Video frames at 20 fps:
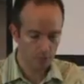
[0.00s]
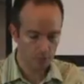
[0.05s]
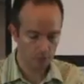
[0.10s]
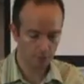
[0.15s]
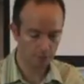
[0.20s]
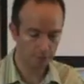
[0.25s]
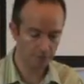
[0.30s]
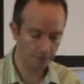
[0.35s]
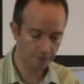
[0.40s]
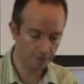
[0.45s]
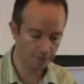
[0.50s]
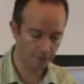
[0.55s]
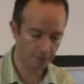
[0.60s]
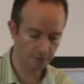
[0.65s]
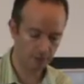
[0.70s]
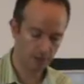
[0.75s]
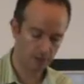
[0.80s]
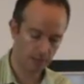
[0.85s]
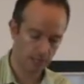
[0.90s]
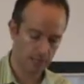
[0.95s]
The fifth
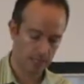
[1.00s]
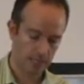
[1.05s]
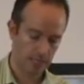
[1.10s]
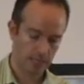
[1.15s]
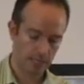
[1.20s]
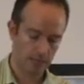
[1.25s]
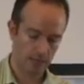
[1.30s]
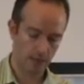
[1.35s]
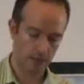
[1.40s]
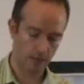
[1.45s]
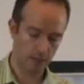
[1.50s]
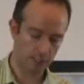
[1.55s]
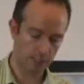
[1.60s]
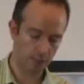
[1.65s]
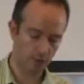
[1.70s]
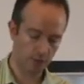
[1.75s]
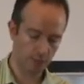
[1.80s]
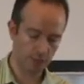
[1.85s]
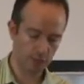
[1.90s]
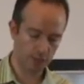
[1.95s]

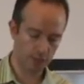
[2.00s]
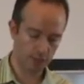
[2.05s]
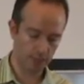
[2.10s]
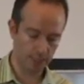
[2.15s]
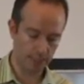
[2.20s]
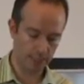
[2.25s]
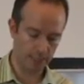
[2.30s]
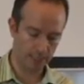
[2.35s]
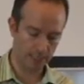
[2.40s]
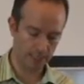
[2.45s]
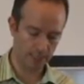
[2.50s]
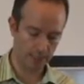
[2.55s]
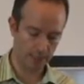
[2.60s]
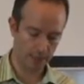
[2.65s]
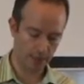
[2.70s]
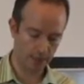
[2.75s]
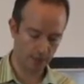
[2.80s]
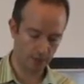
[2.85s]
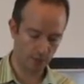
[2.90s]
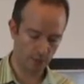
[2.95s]
consideration in
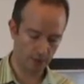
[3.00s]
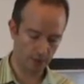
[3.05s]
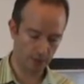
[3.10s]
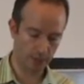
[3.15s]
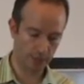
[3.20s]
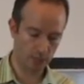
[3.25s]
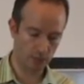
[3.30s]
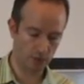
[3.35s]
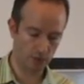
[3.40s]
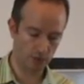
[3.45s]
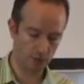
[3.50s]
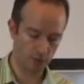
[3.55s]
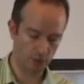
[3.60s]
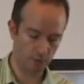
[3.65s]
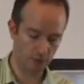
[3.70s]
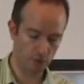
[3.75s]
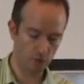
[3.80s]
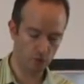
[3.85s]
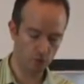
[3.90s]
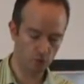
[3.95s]
designing a network is to
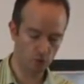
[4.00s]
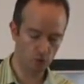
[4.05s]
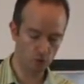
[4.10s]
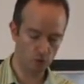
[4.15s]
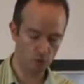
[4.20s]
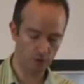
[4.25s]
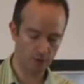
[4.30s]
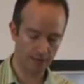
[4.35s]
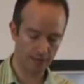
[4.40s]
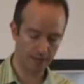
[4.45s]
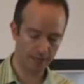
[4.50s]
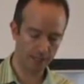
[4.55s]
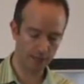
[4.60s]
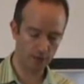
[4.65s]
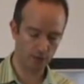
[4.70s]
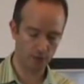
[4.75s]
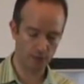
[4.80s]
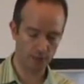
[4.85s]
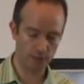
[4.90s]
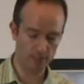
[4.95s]
determine who
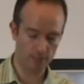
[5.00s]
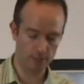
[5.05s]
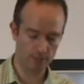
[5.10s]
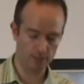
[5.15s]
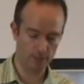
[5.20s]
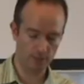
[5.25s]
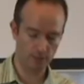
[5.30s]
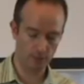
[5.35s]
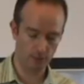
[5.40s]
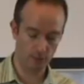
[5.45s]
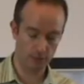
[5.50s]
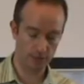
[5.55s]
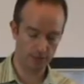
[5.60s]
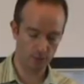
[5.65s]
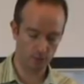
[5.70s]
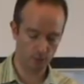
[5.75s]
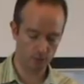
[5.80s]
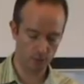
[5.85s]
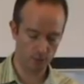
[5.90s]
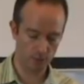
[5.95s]
integrates the
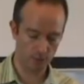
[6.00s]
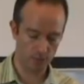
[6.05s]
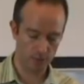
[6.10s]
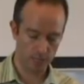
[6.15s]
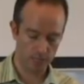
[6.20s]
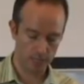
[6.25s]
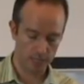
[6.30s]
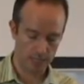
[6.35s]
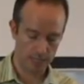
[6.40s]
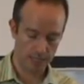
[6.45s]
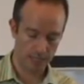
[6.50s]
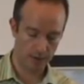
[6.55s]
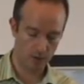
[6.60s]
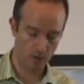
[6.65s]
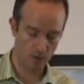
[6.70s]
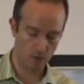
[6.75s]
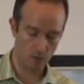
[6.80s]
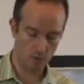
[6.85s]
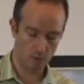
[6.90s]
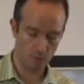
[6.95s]
network.
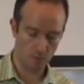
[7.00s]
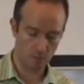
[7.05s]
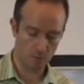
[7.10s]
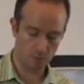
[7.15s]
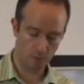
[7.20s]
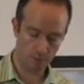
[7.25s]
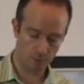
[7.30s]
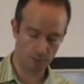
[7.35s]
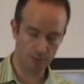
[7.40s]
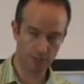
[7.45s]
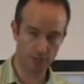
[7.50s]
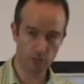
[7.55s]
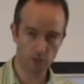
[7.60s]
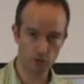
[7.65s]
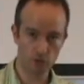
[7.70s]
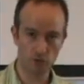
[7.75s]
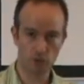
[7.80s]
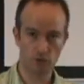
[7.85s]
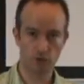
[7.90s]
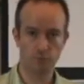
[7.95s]
Now,
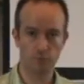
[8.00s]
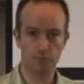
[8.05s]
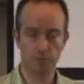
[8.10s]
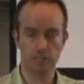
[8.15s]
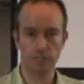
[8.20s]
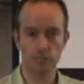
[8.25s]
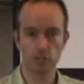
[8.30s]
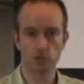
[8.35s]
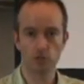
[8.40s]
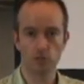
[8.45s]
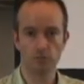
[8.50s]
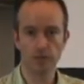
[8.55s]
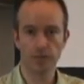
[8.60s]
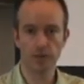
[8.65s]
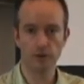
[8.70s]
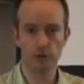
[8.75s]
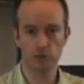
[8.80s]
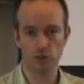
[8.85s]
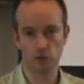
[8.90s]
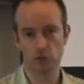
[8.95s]
potential
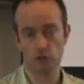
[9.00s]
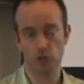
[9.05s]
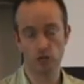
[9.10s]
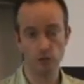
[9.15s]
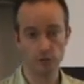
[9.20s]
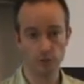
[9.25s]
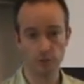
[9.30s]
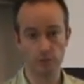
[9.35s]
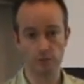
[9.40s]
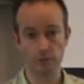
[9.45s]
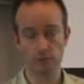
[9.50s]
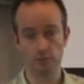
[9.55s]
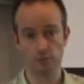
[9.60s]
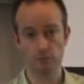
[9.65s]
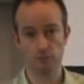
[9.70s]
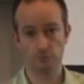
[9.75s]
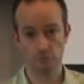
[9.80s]
players are the governments.